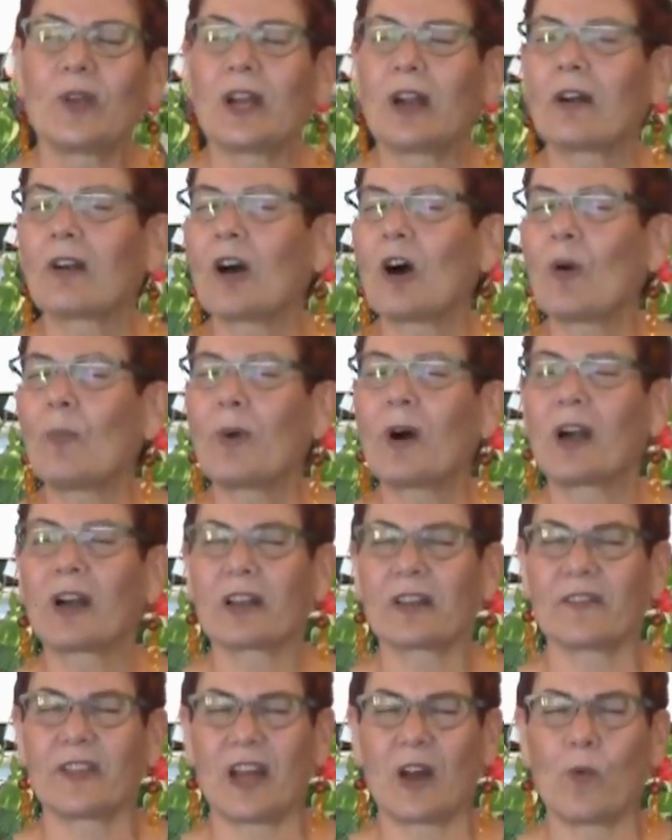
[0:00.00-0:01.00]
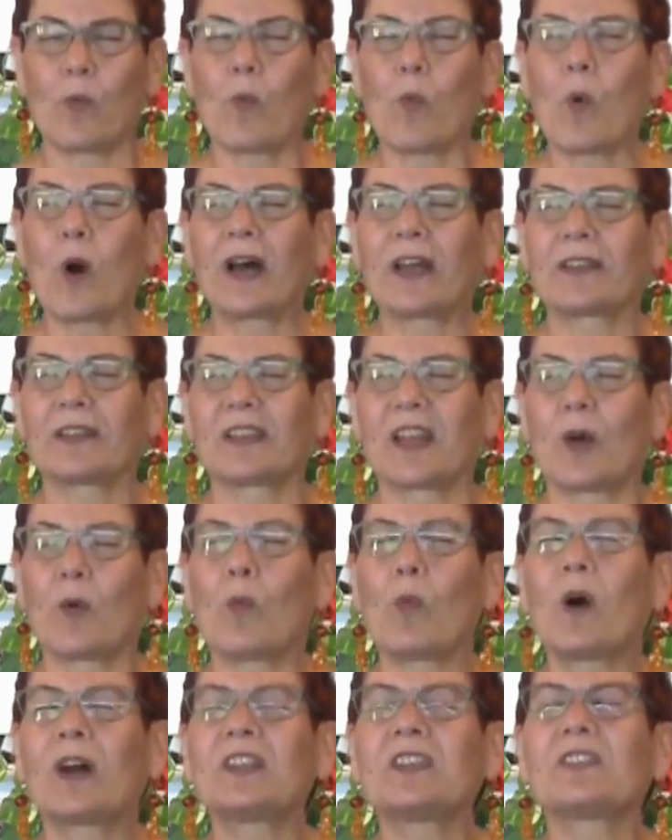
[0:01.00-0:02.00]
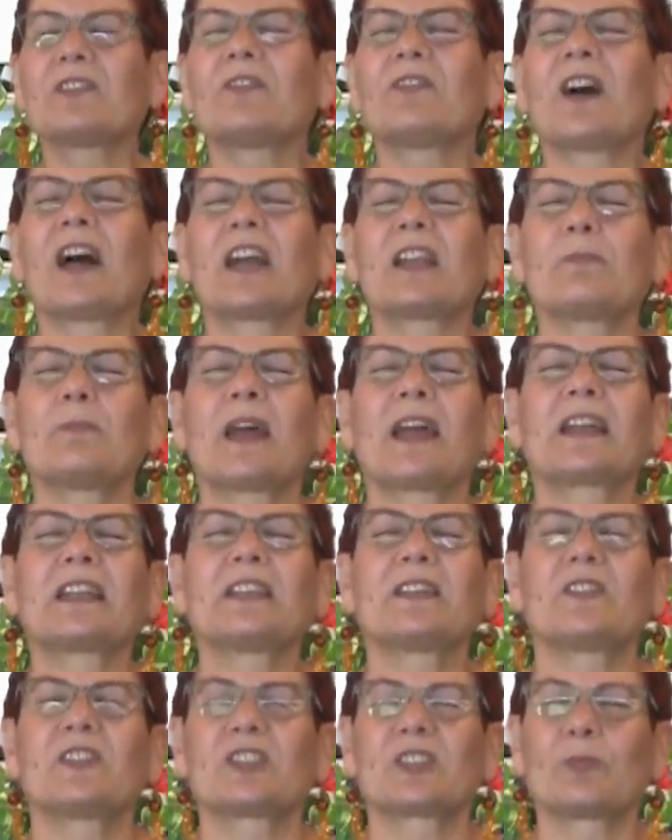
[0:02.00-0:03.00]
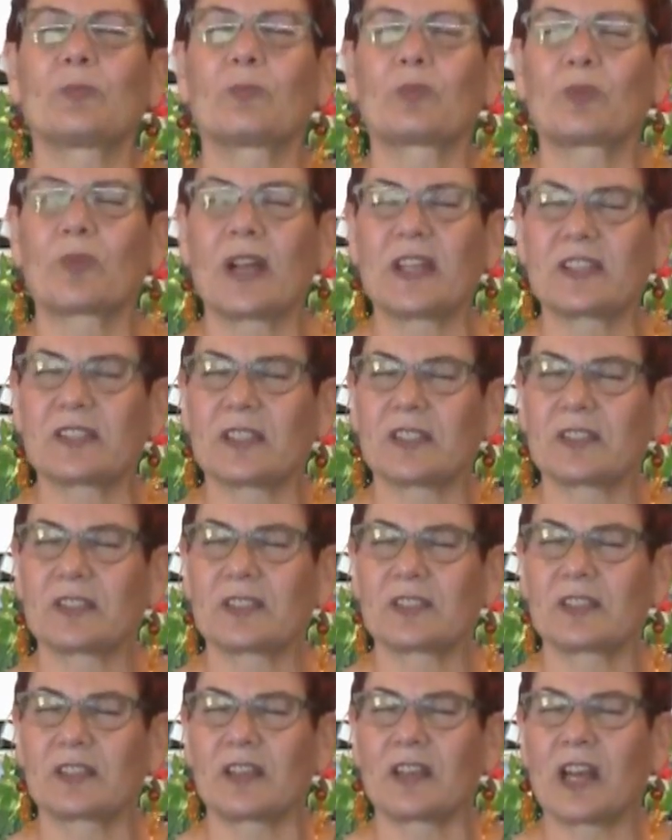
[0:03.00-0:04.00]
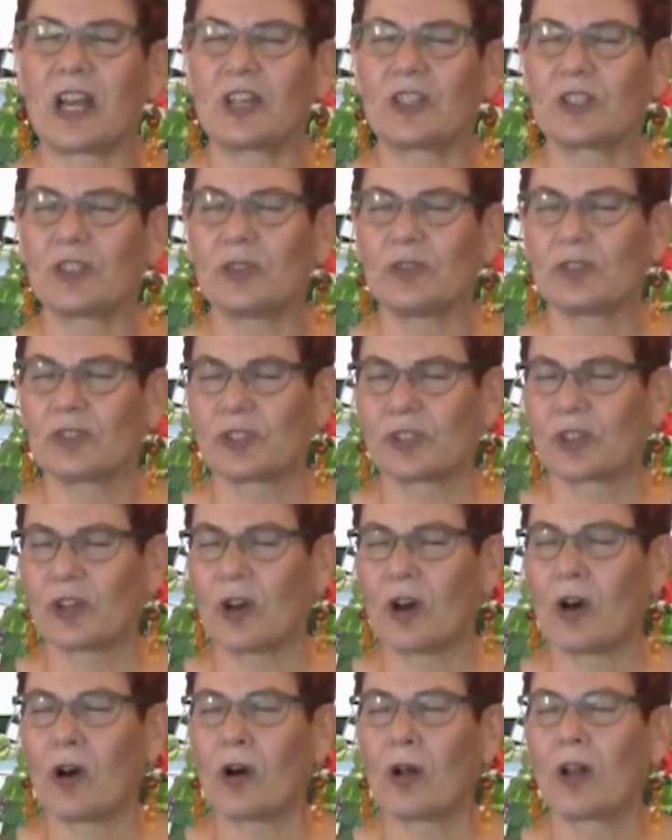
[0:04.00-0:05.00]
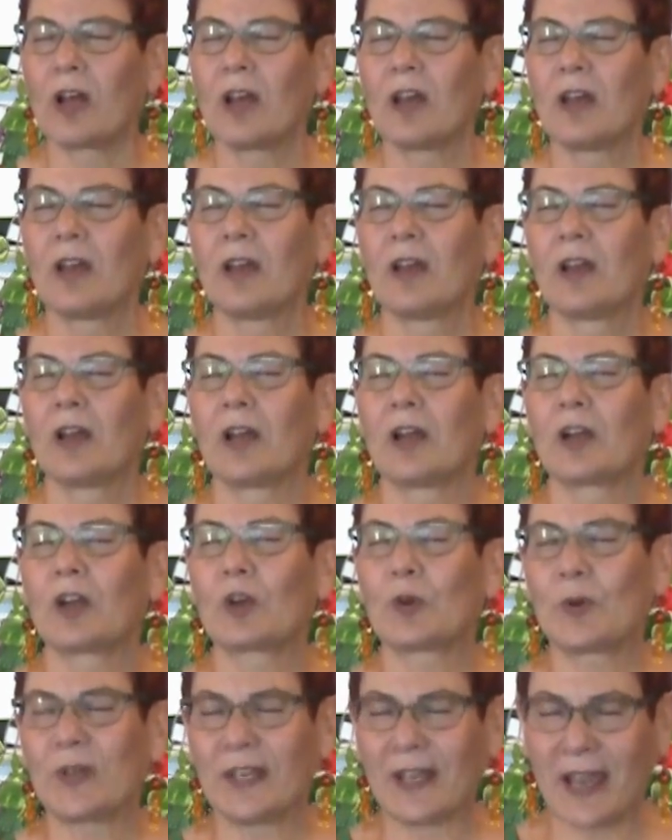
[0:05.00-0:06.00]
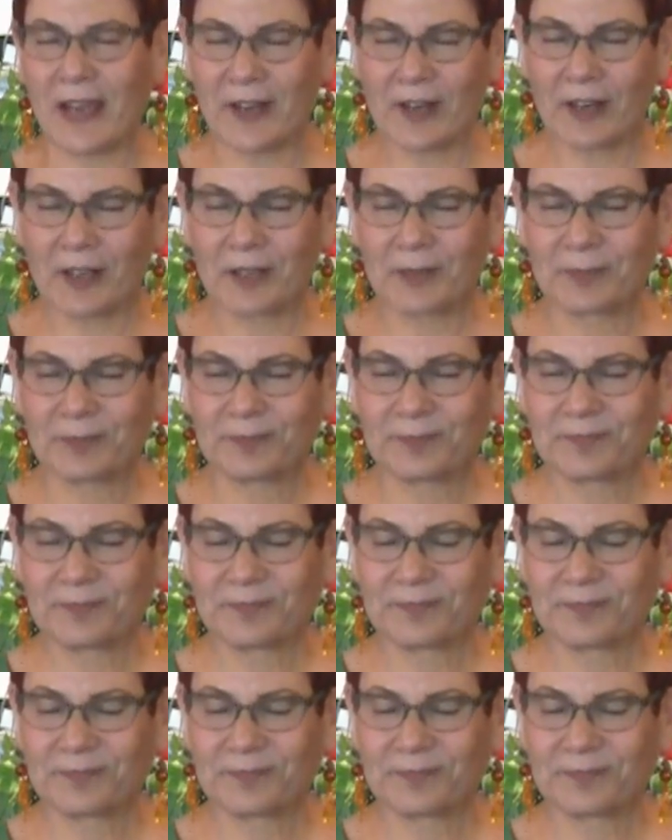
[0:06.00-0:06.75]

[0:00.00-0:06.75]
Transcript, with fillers: we are all part of that one, that one divine, magnificent presence that I choose to call Creator.